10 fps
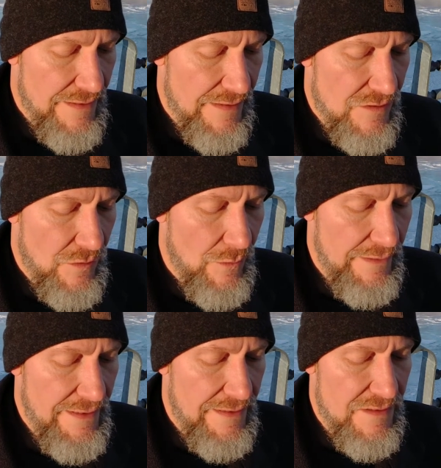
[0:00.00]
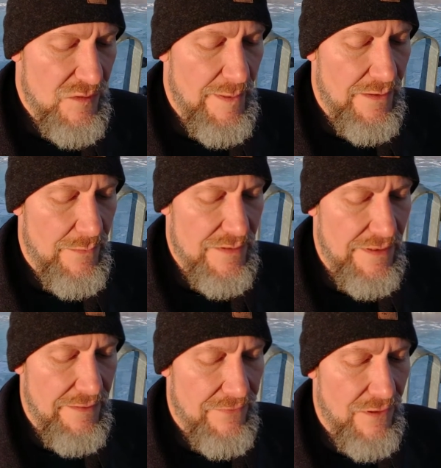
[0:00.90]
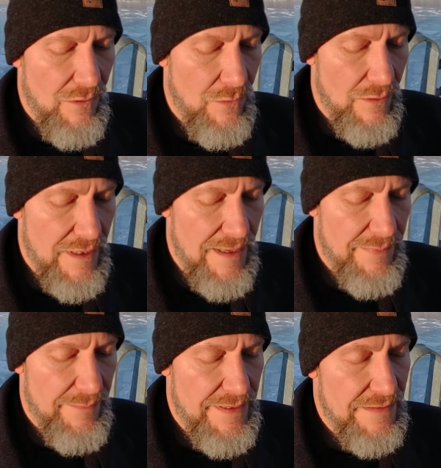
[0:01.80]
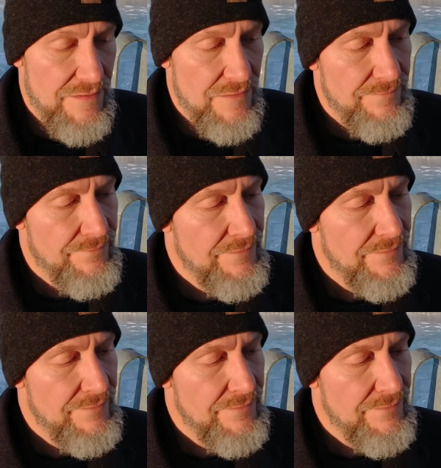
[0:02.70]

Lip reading: and sold inconspicuously for a whole copper piece.